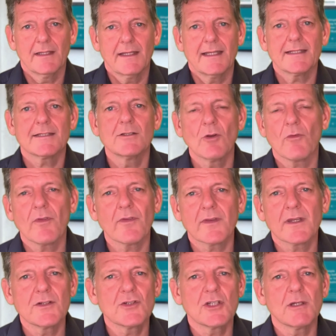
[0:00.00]
It's not that the
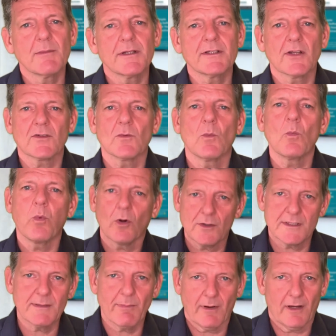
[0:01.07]
consumer doesn't want
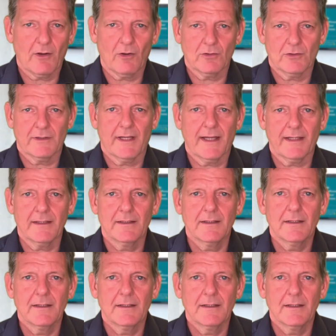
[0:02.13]
to buy a holiday,